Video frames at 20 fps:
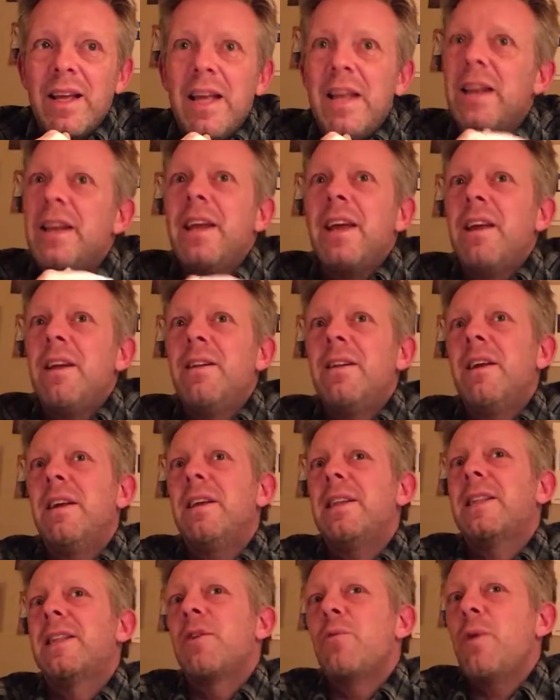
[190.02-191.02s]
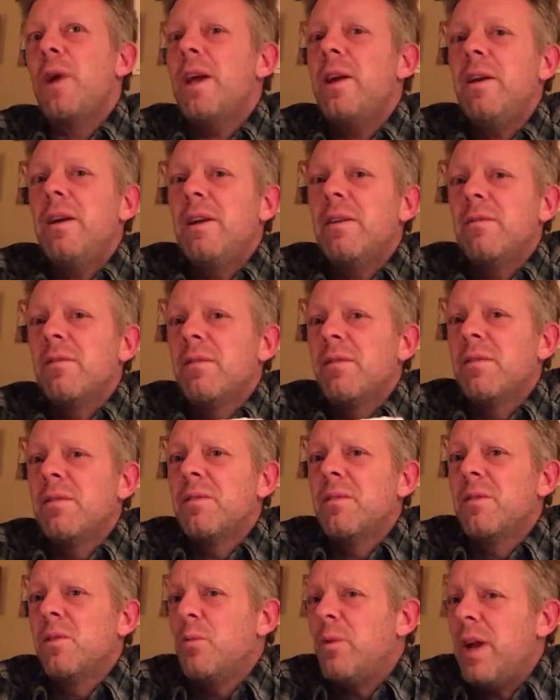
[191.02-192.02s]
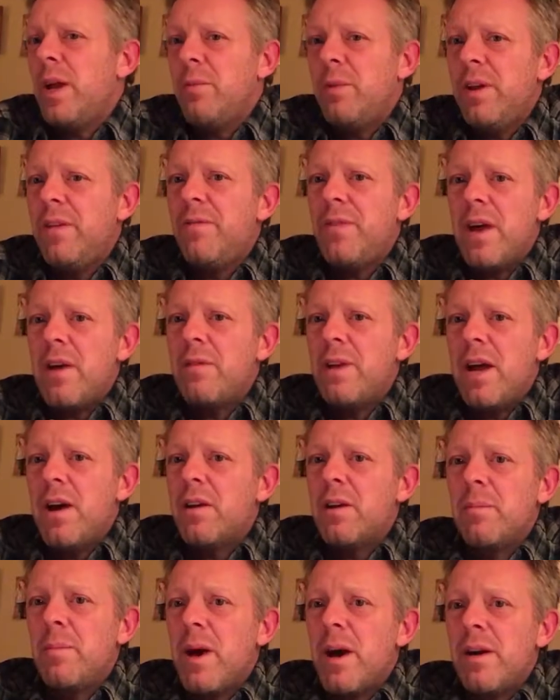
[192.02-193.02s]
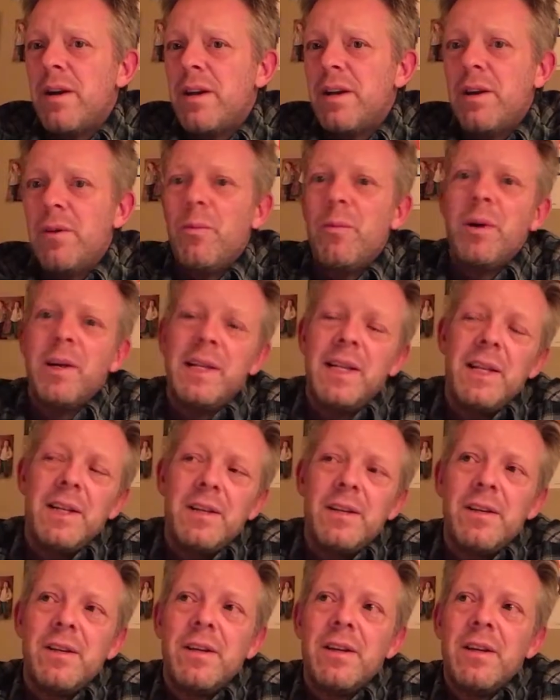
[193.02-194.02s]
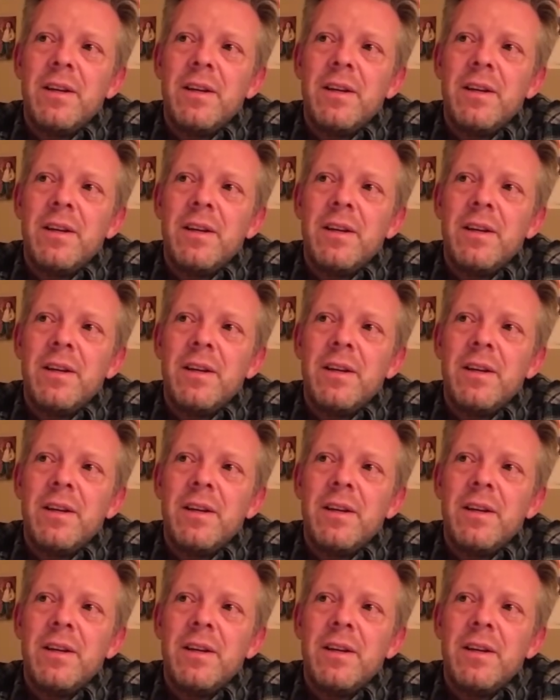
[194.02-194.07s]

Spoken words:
And again, it's the way we found out about it. It wasn't